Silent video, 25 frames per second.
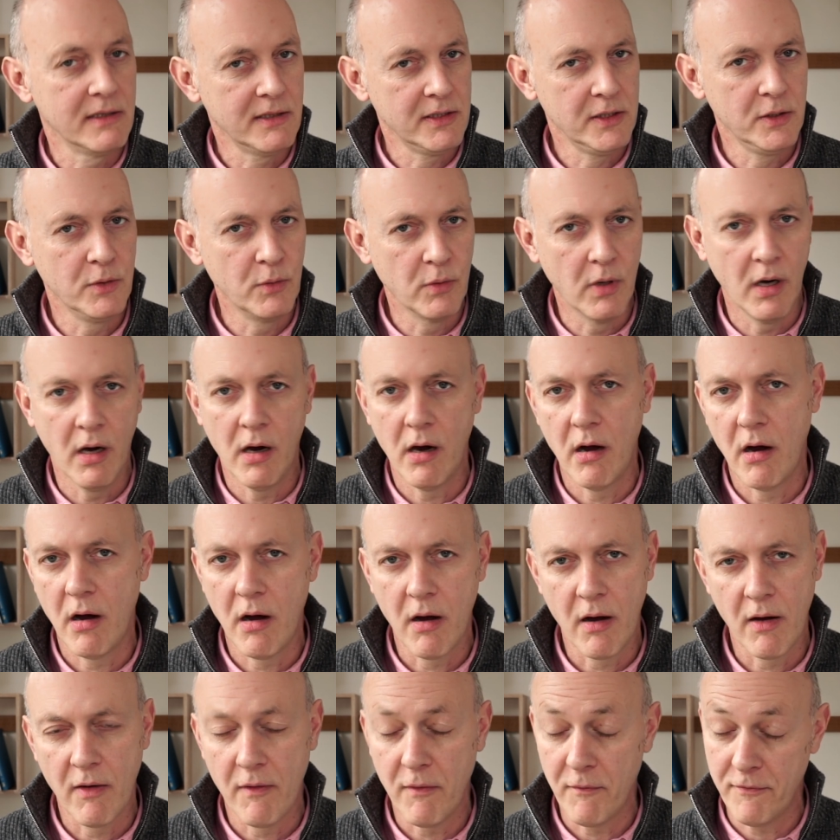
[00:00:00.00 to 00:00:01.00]
you
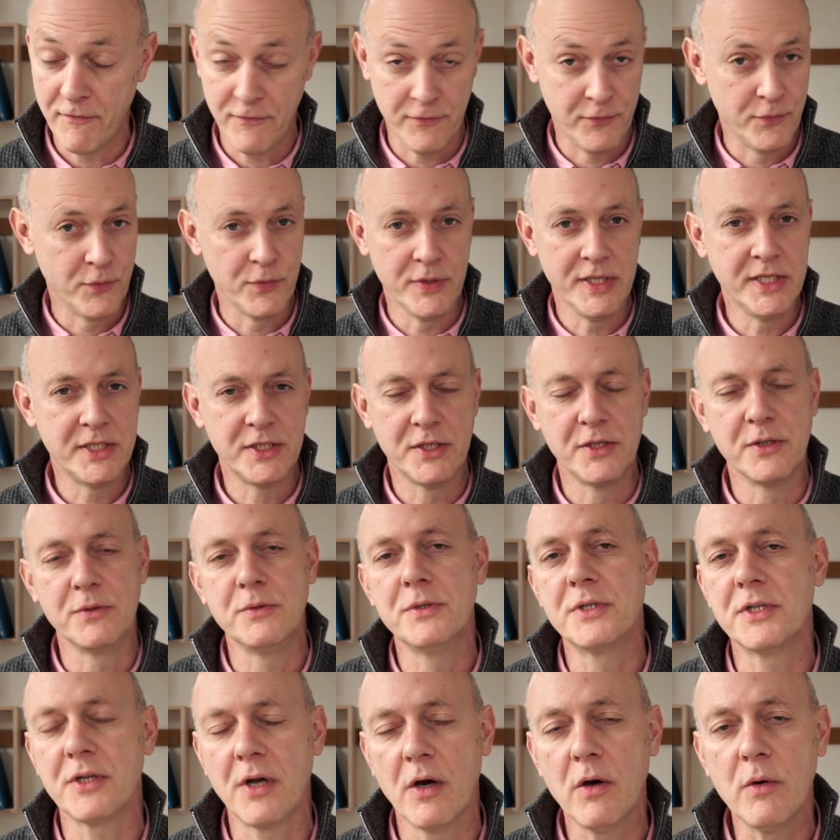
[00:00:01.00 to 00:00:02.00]
are free to
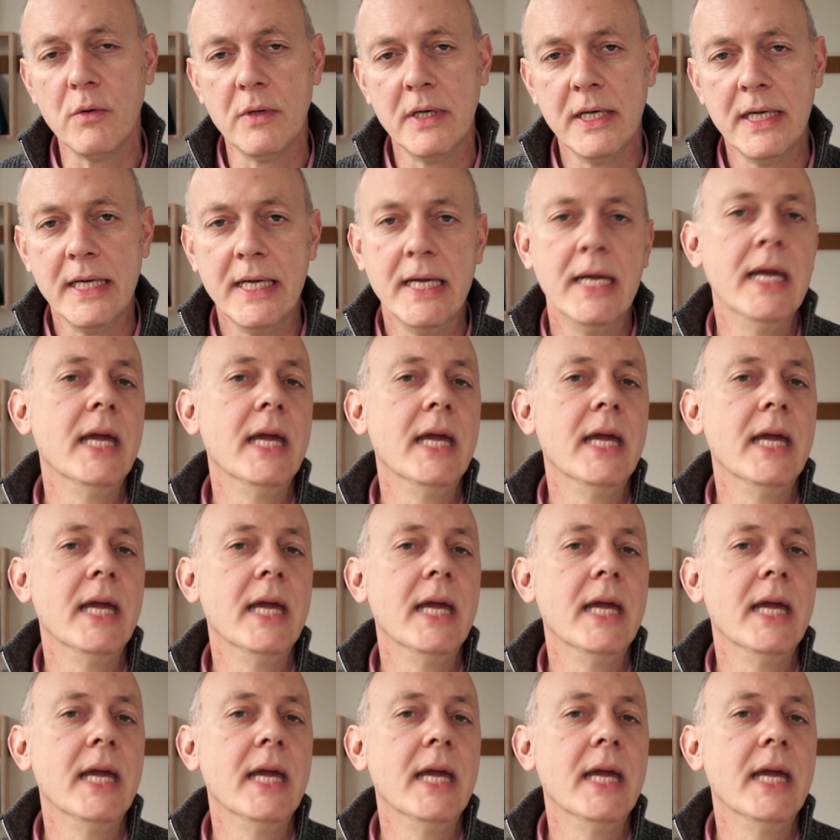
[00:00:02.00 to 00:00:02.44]
do so.